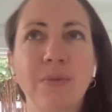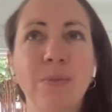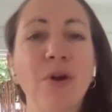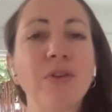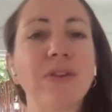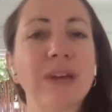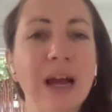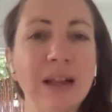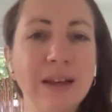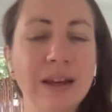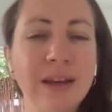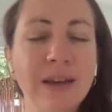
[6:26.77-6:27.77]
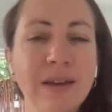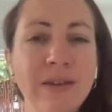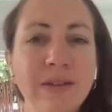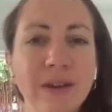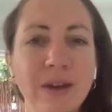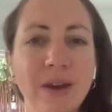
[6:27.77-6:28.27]

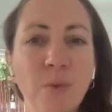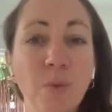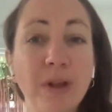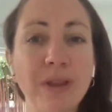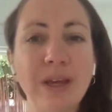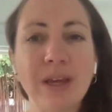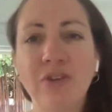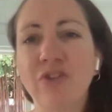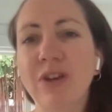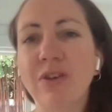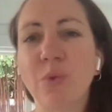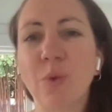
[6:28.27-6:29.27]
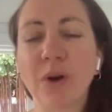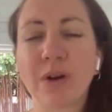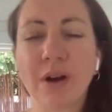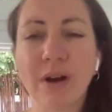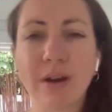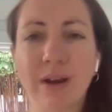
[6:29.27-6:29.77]
personalities and what they each need to work
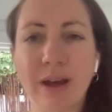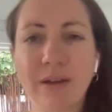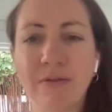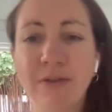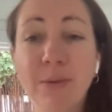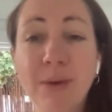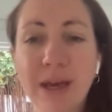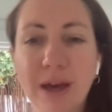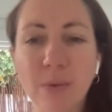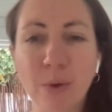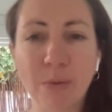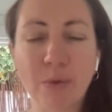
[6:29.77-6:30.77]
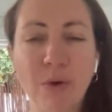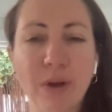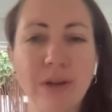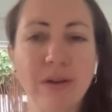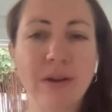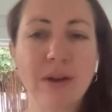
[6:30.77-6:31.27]
on. And Phoebe at one
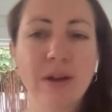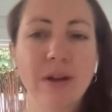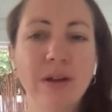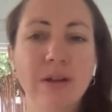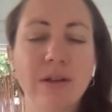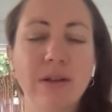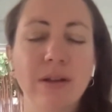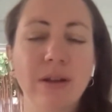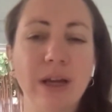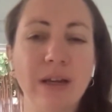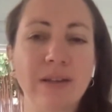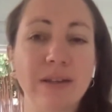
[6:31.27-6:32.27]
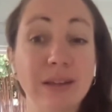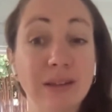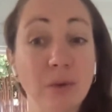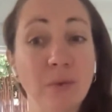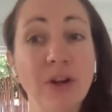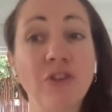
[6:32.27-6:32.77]
point like says
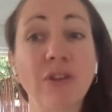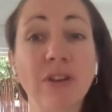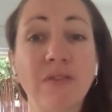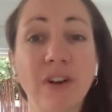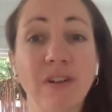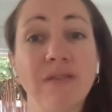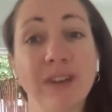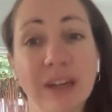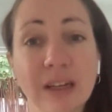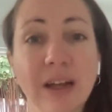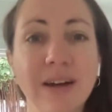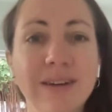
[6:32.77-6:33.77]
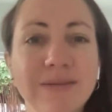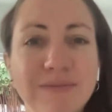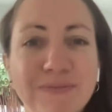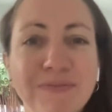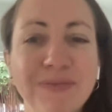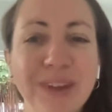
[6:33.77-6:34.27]
that Rachel is very vanilla,
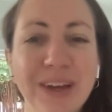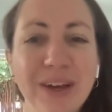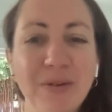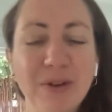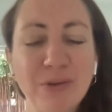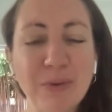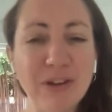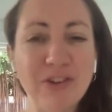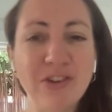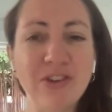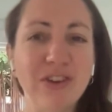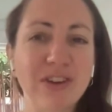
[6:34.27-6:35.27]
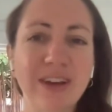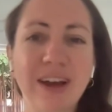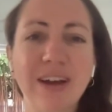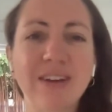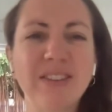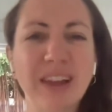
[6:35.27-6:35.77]
which means she's just
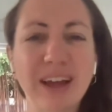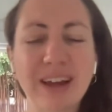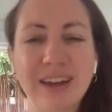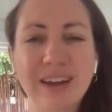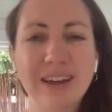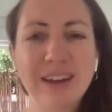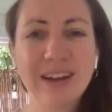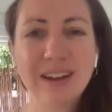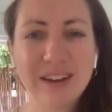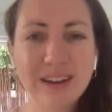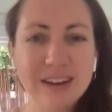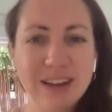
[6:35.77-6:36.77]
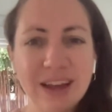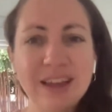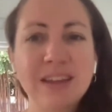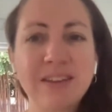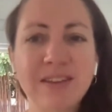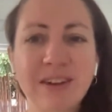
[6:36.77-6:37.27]
kind of like
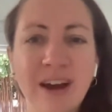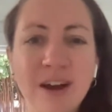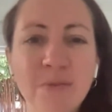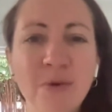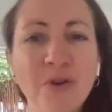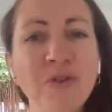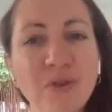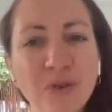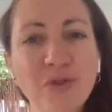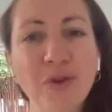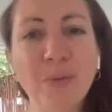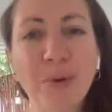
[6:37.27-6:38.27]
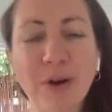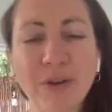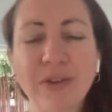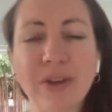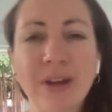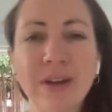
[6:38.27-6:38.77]
this kind of more neutral
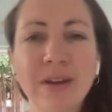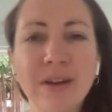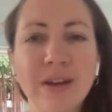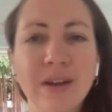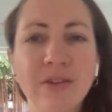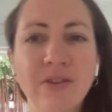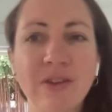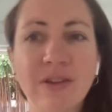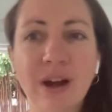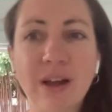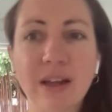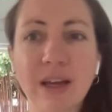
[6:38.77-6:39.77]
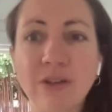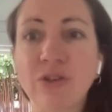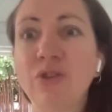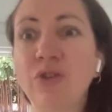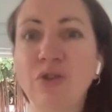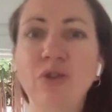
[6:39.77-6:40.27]
person. She's not like
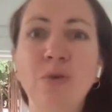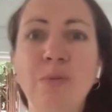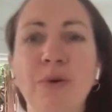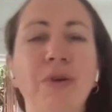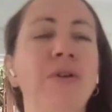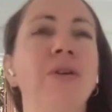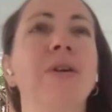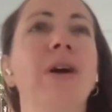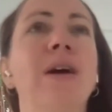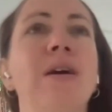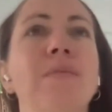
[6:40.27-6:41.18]
super